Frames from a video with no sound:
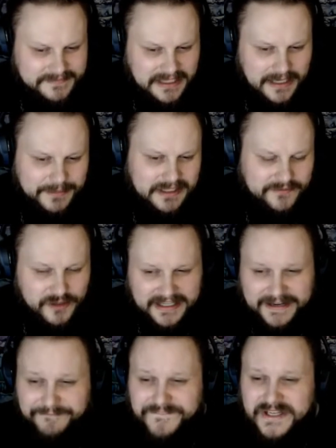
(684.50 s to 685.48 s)
I'm going to give you,
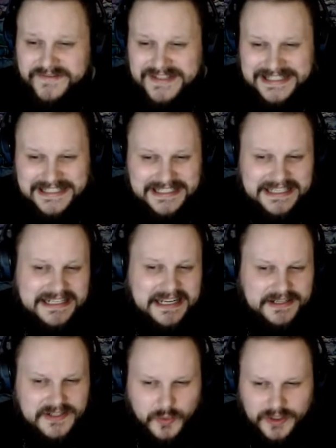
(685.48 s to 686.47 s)
like, a 15
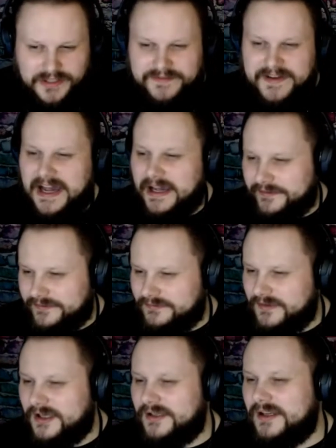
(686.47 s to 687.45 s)
out of 25,
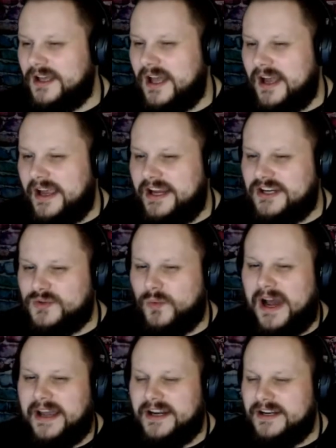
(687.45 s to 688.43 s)
right? Here's
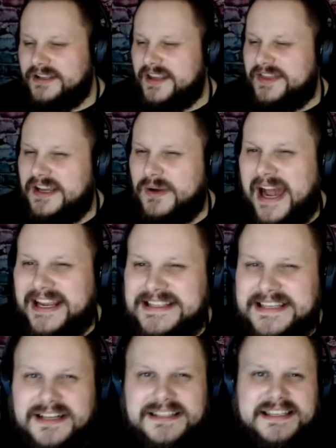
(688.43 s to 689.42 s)
why. I can
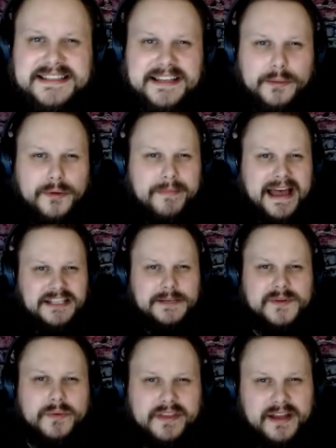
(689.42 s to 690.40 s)
tell that the syllable
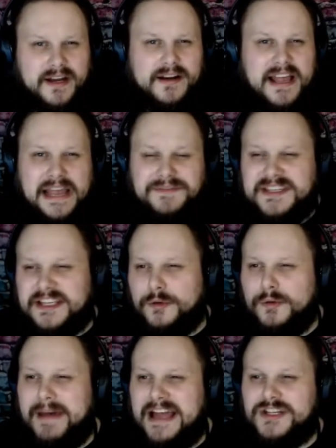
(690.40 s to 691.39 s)
matchups were there. If the
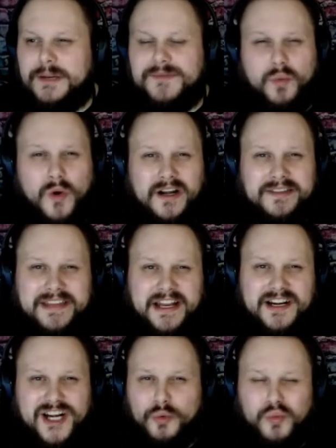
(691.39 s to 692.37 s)
syllable matchups weren't
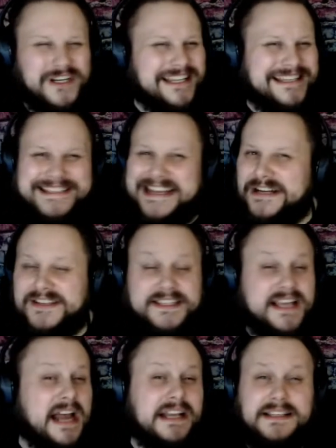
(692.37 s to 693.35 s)
there, it wouldn't sound
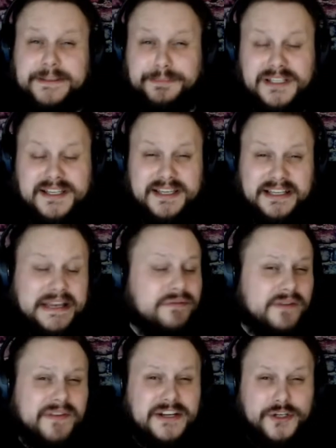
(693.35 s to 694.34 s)
sonically pleasing.
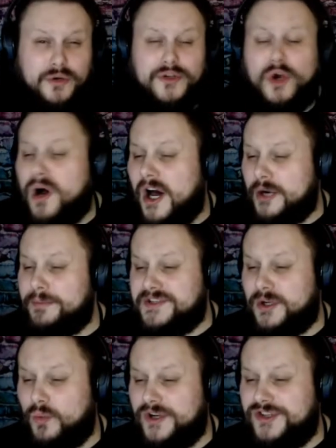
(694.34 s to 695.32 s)
Even if I don't know
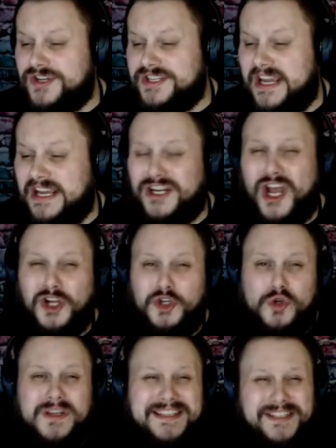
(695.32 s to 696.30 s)
100% what you're saying,
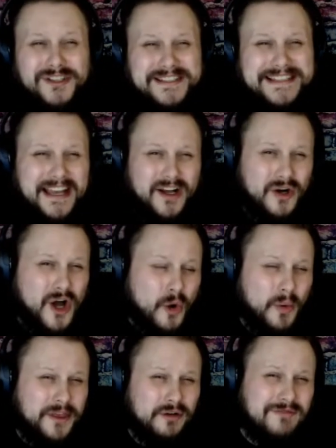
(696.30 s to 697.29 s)
you can still tell
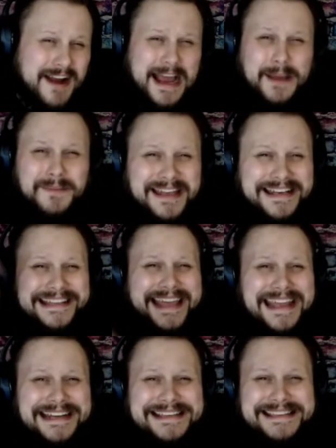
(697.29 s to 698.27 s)
when the rhyme and the
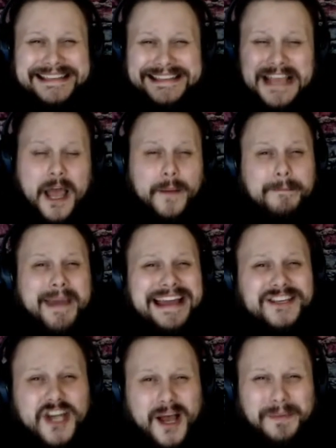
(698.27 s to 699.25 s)
cadences
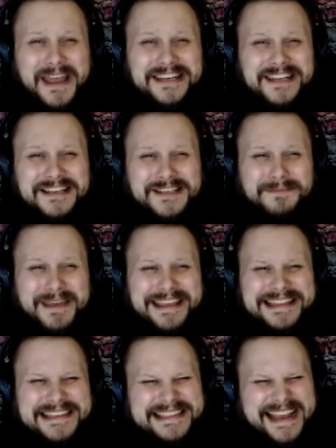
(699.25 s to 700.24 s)
match up and doesn't make
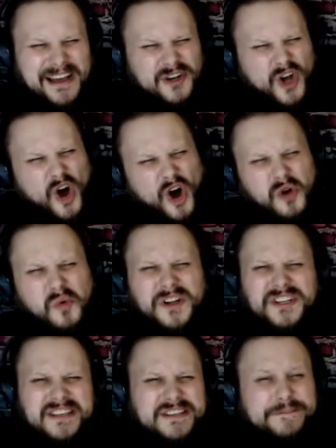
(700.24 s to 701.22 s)
it sound
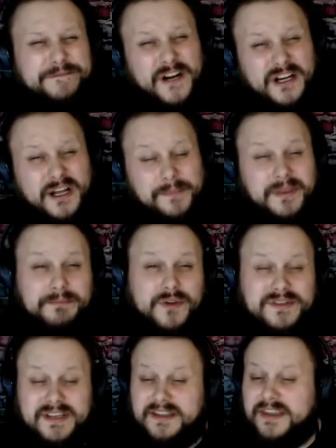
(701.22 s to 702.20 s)
awkward, doesn't fuck up the
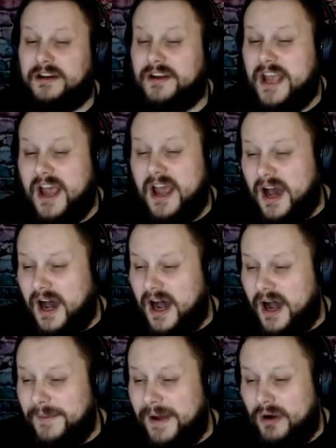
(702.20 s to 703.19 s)
music theory.
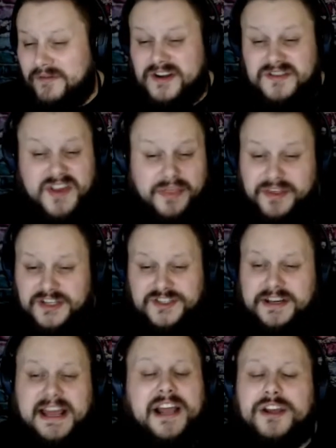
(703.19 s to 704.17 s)
However, nothing
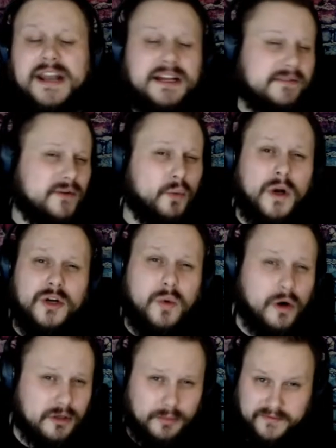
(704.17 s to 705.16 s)
stood out. I could not give you one
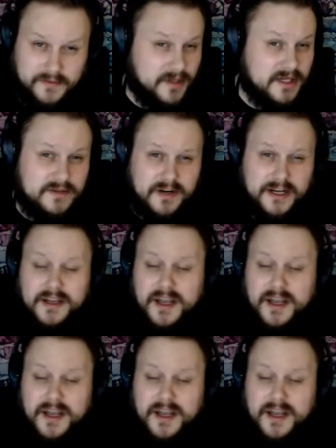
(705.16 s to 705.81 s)
quotable from this, right?